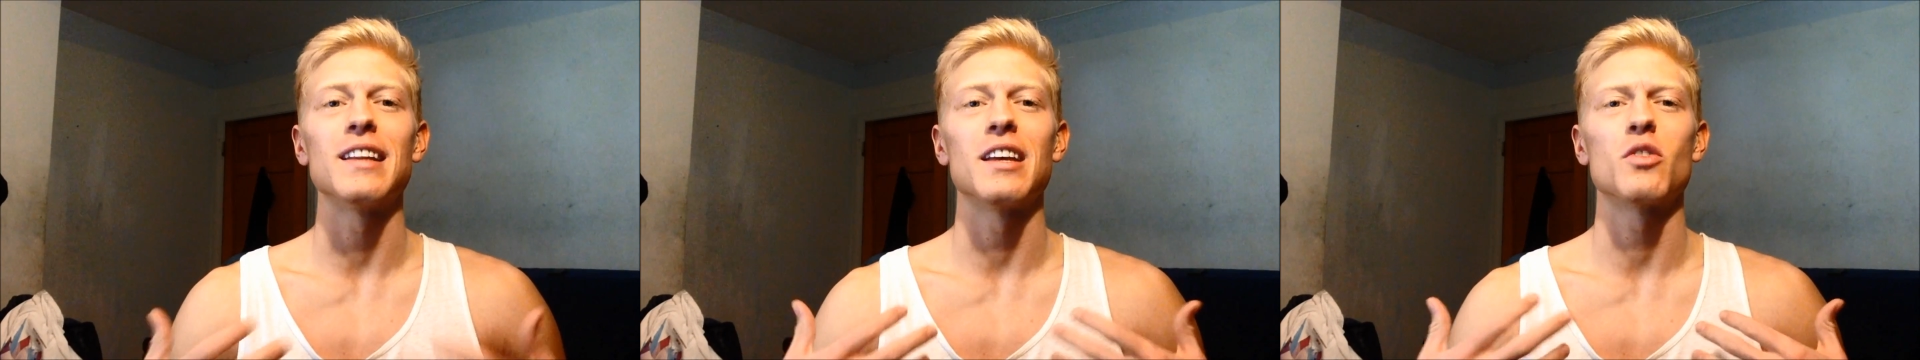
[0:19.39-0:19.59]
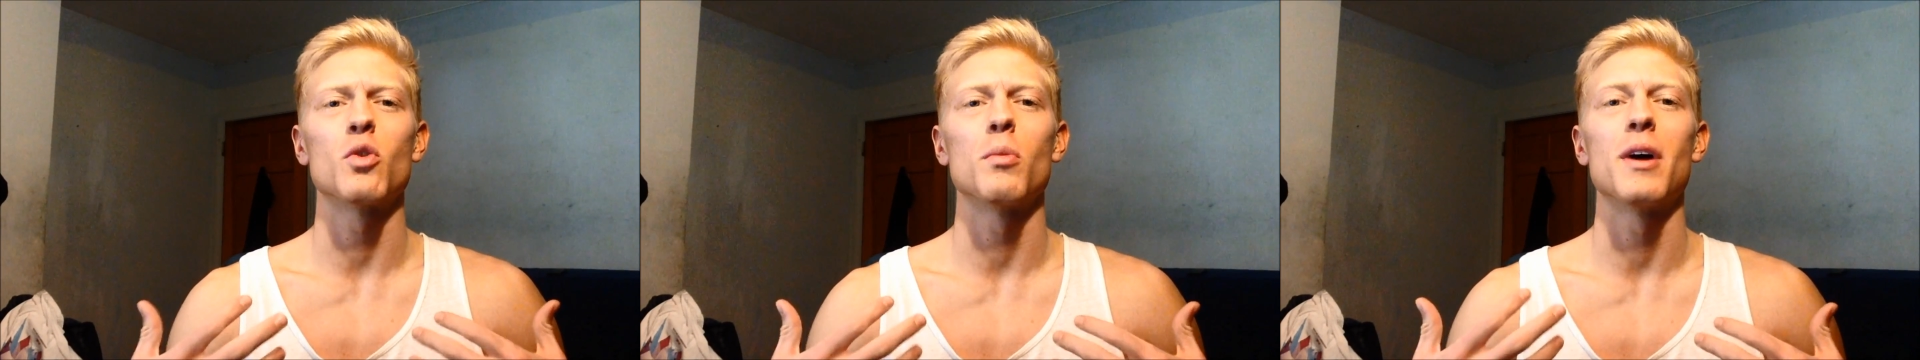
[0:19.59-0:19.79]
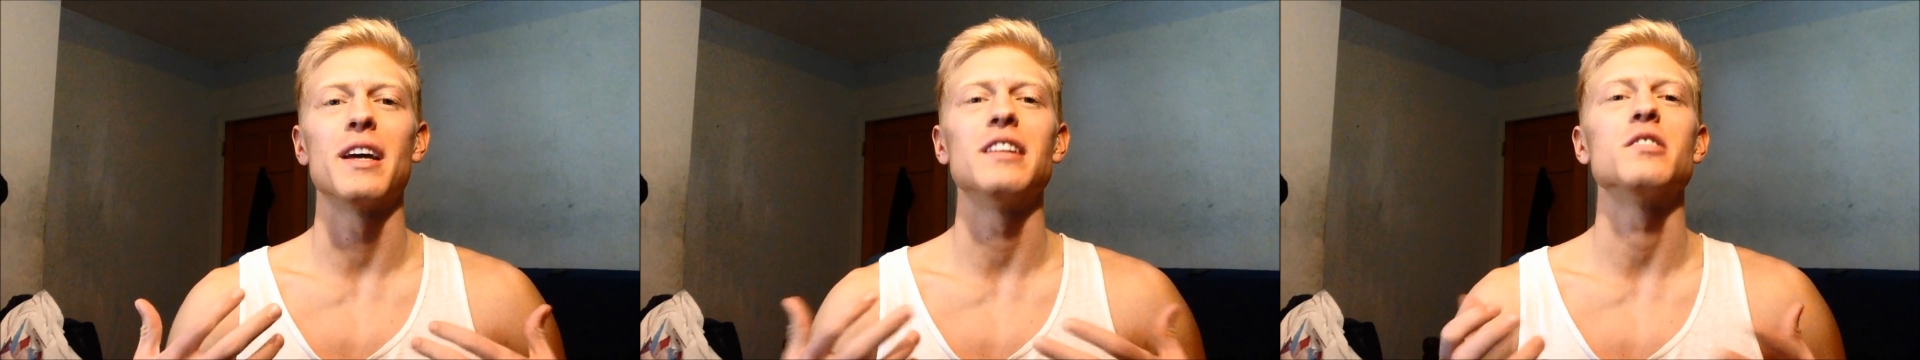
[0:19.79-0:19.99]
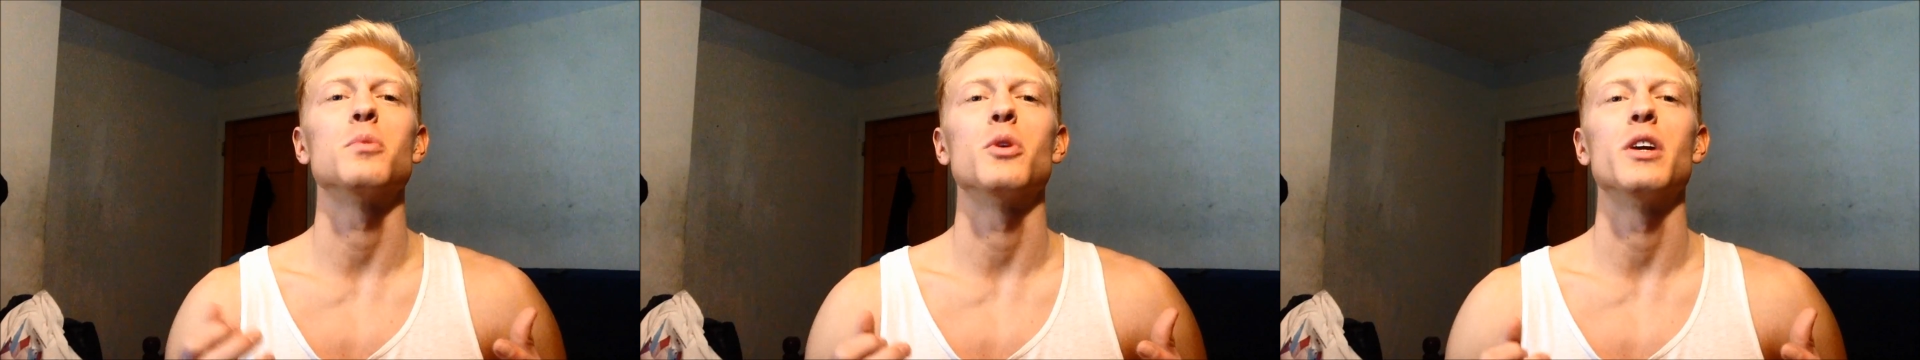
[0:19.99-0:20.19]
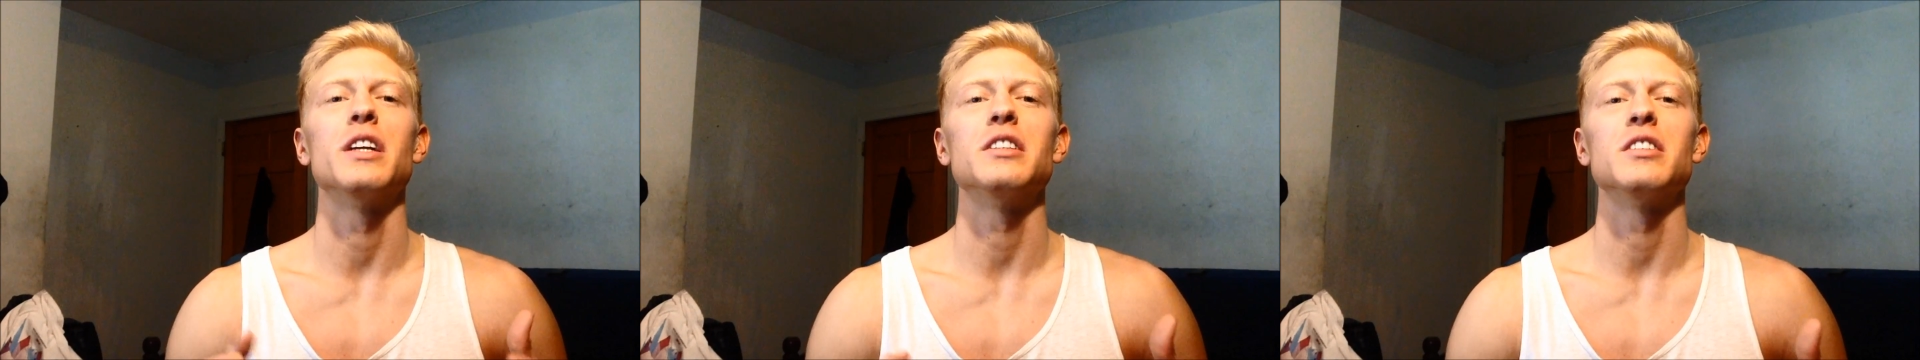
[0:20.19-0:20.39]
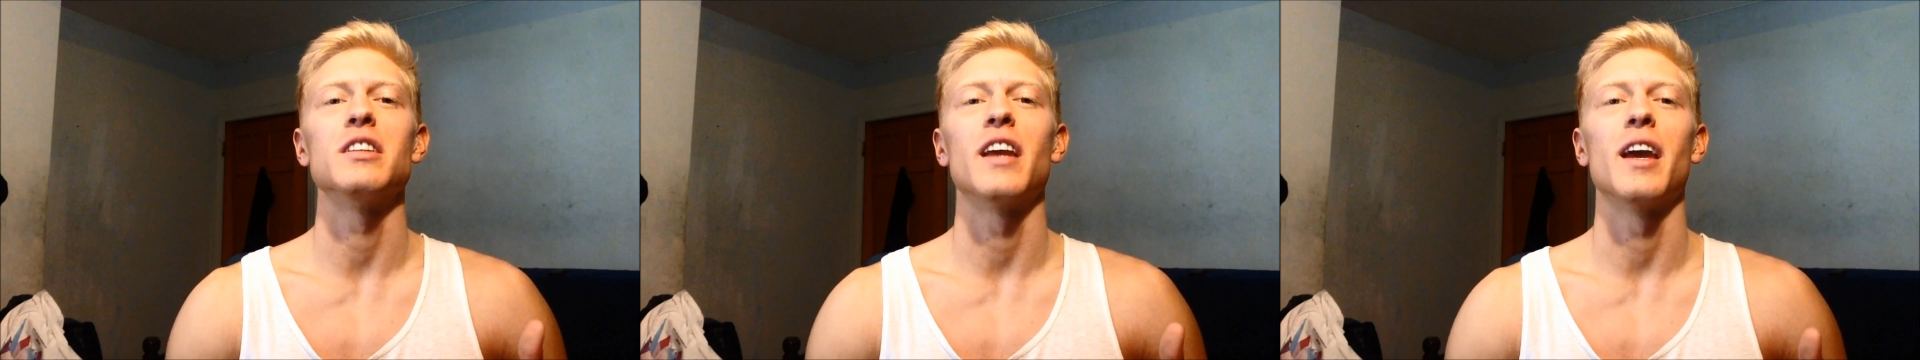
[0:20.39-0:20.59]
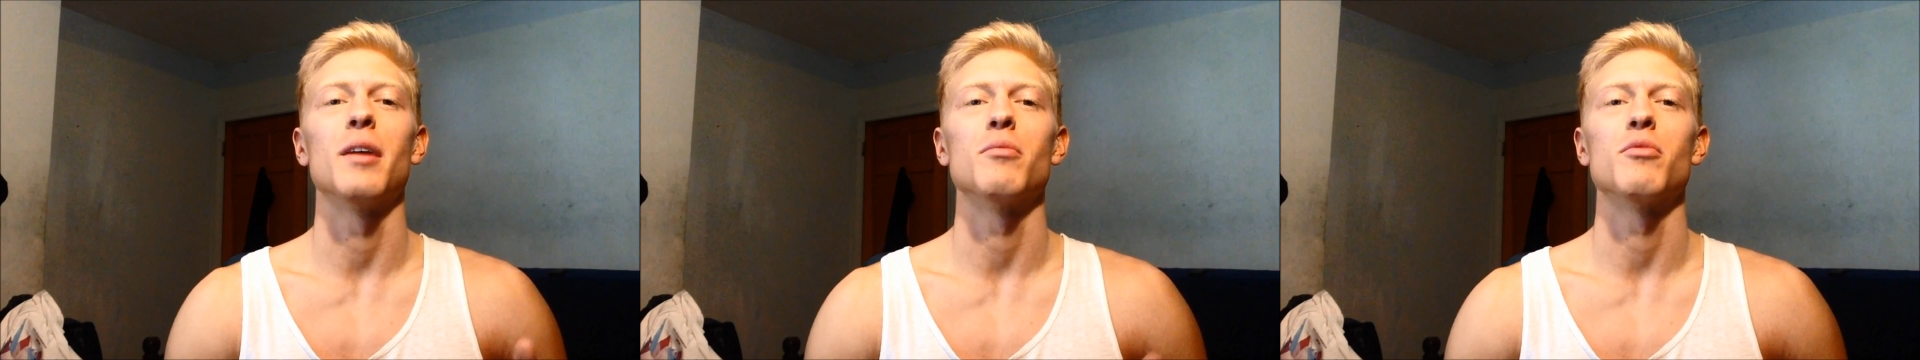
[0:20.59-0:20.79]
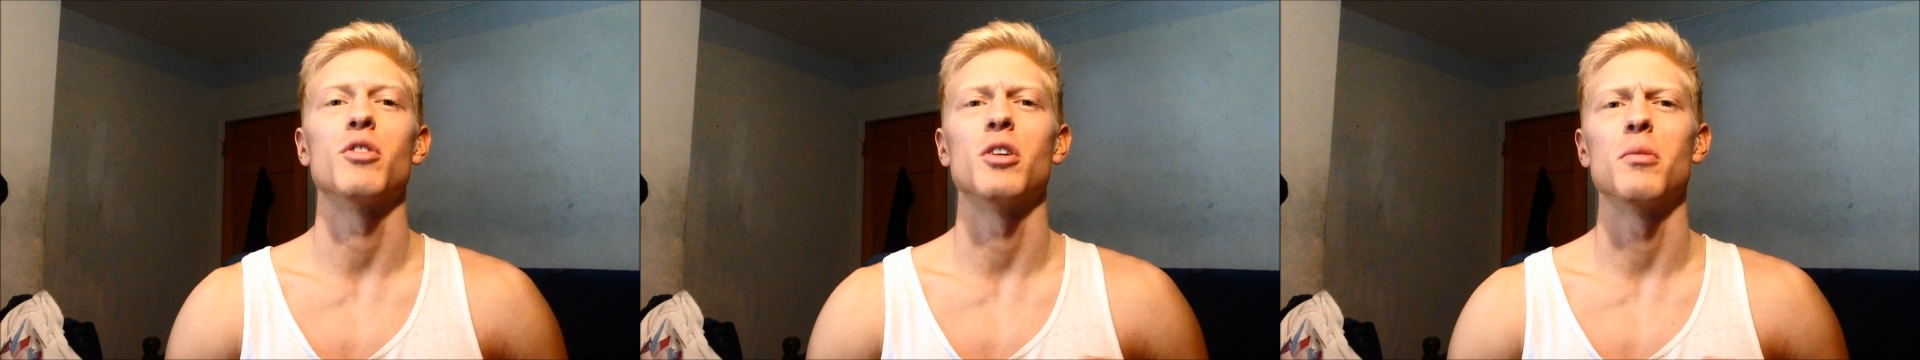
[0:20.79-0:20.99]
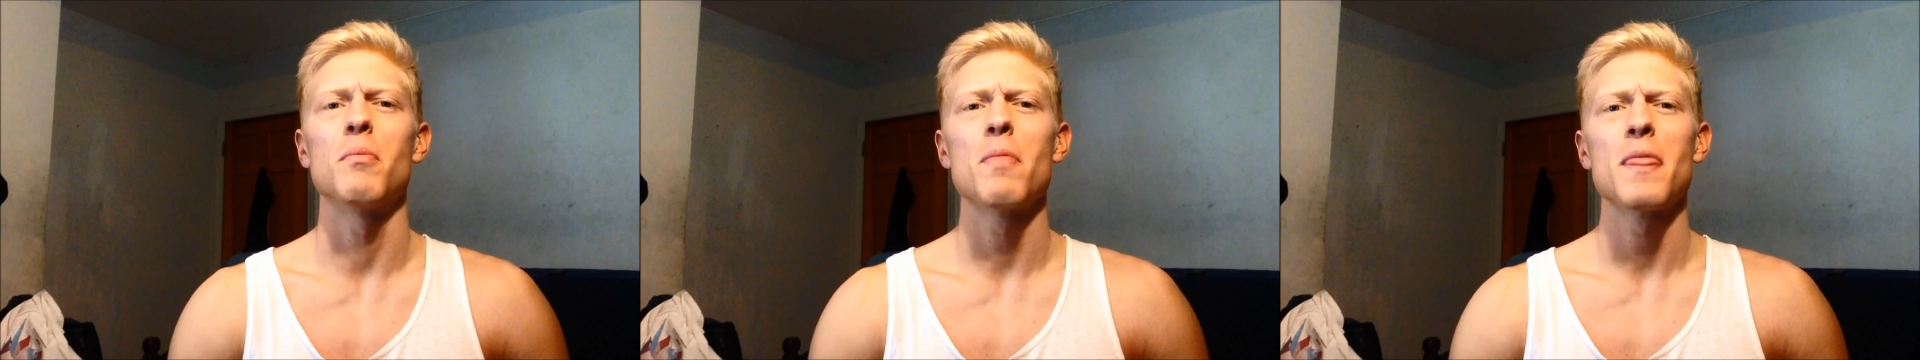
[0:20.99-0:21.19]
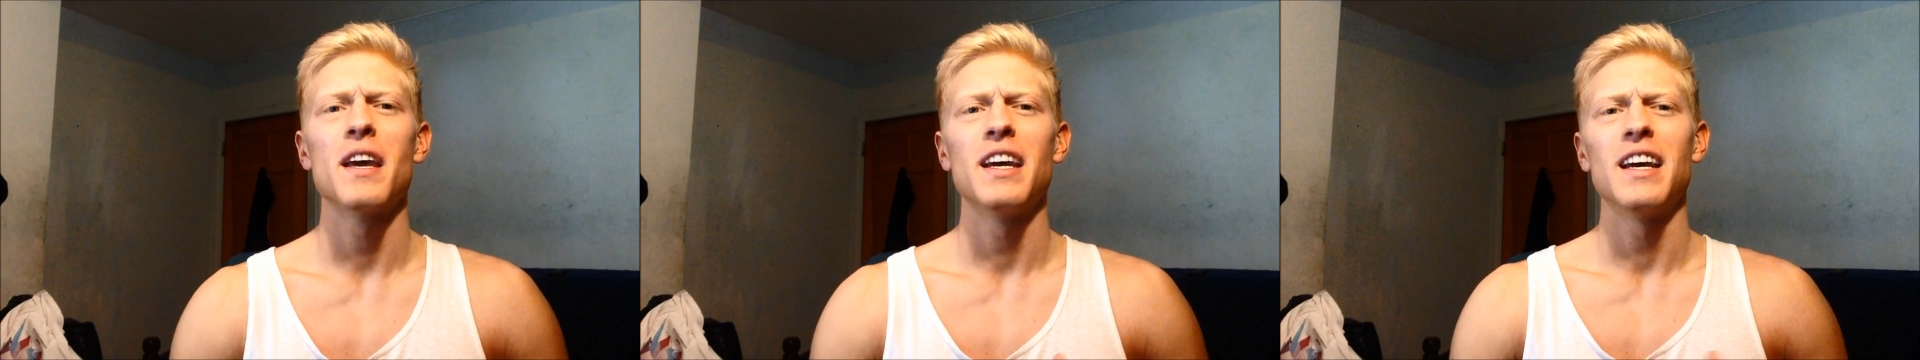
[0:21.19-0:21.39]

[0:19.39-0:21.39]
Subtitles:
That's where my inspiration came from.